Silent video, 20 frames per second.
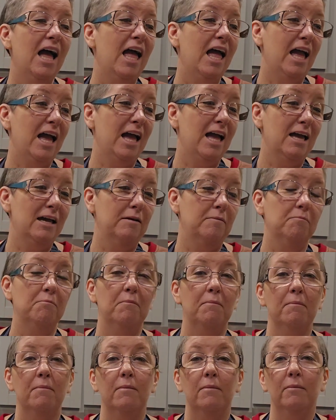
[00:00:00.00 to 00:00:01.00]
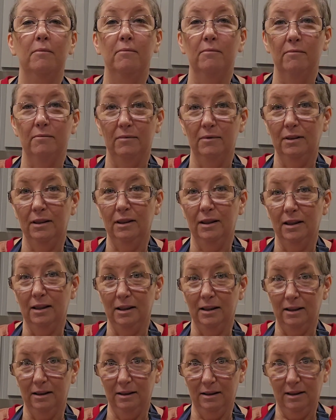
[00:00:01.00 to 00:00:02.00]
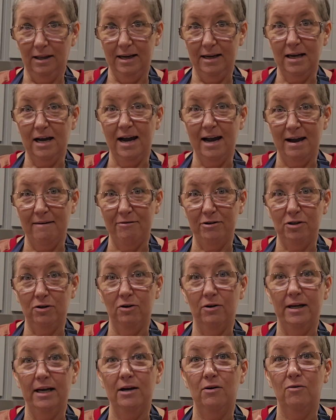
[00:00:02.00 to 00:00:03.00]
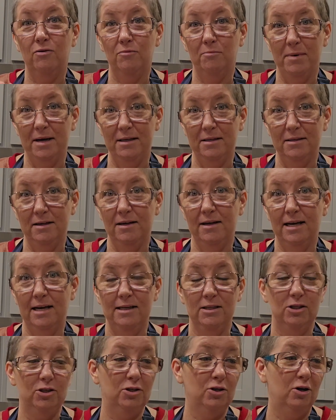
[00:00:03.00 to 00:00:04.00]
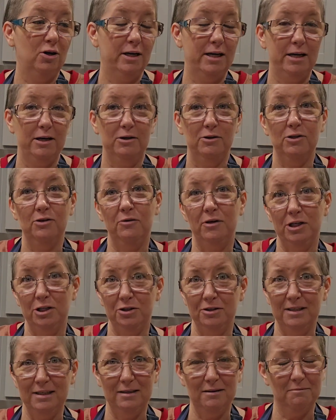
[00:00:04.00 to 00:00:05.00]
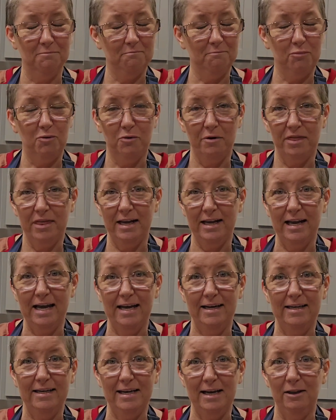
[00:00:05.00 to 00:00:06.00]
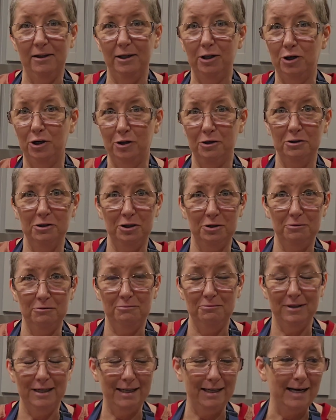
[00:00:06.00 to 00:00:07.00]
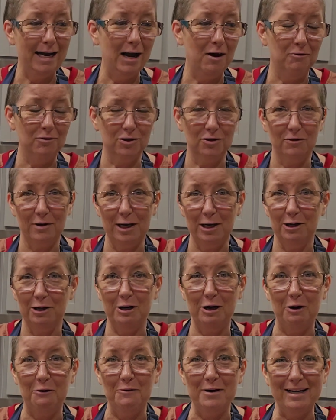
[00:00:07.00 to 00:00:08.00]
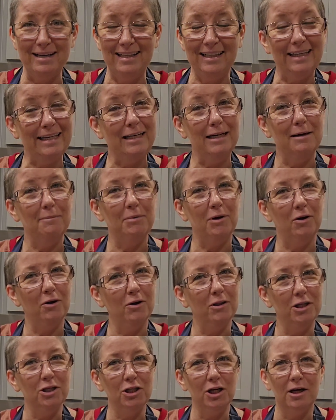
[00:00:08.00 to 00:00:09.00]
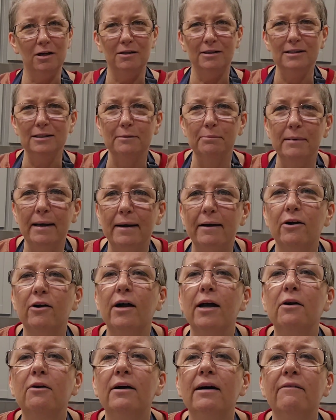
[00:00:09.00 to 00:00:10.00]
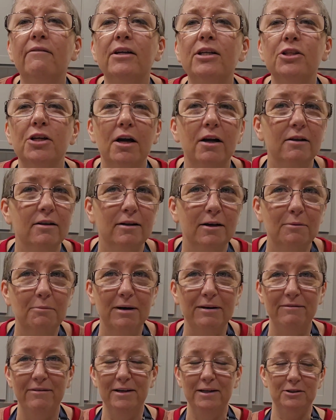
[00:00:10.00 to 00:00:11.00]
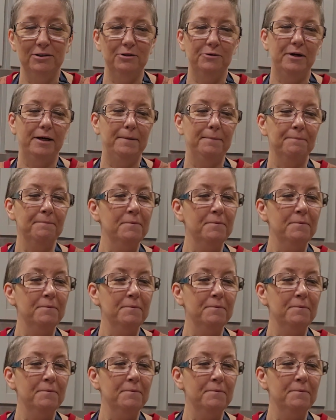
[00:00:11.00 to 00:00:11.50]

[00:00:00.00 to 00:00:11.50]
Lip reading: And like, I have a dog at home. My son has a dog here. So poor thing, had to yell at her to get out so I could go and clean up all the chocolate splatter. I don't have any chocolate on my face, do I?